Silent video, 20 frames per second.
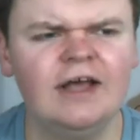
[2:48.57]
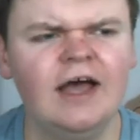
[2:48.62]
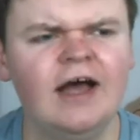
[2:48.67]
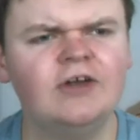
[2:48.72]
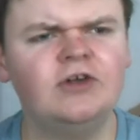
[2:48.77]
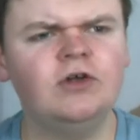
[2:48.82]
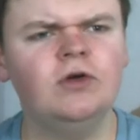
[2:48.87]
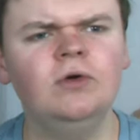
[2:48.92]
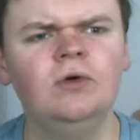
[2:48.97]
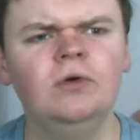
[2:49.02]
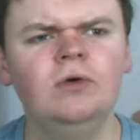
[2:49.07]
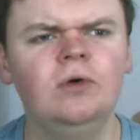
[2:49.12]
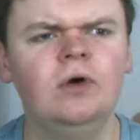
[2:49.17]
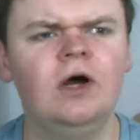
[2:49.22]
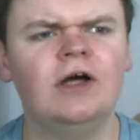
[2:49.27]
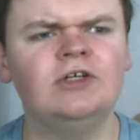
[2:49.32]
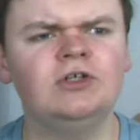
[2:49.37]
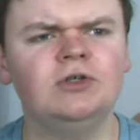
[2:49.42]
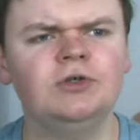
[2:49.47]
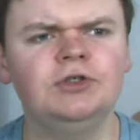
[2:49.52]
Yeah, I do
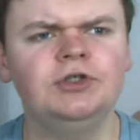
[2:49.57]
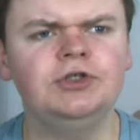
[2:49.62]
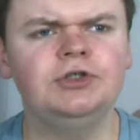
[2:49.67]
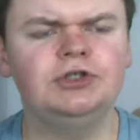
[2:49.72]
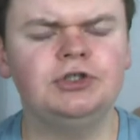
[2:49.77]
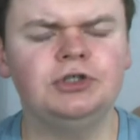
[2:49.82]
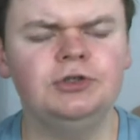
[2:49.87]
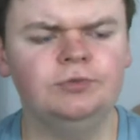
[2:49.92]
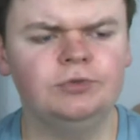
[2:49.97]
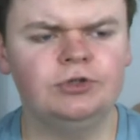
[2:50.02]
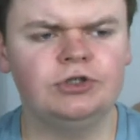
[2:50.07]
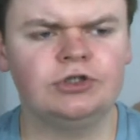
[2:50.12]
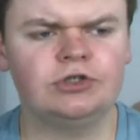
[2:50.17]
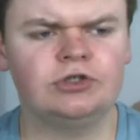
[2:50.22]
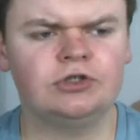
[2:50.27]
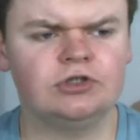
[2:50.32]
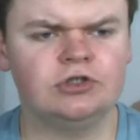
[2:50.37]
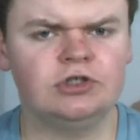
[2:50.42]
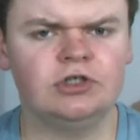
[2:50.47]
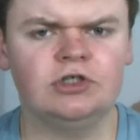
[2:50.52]
YouTube
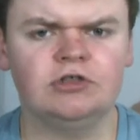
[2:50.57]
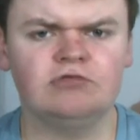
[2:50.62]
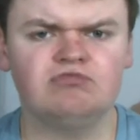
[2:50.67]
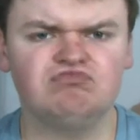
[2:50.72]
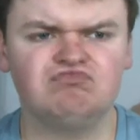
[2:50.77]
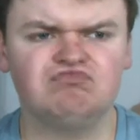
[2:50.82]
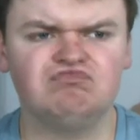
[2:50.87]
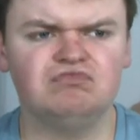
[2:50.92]
just to,